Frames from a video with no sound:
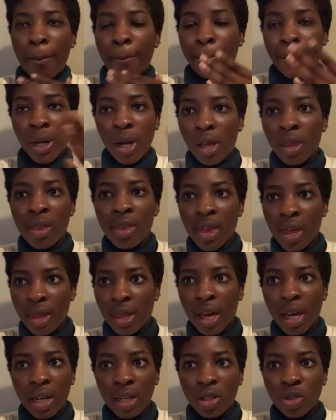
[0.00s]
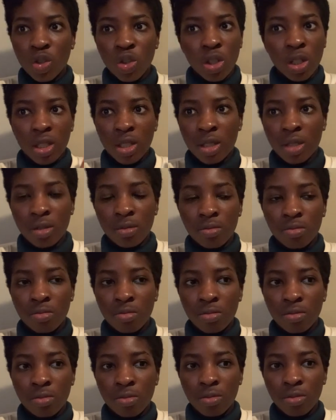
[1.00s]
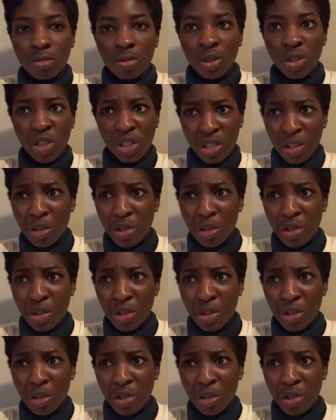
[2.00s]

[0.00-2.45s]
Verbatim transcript: But other than that, she's she's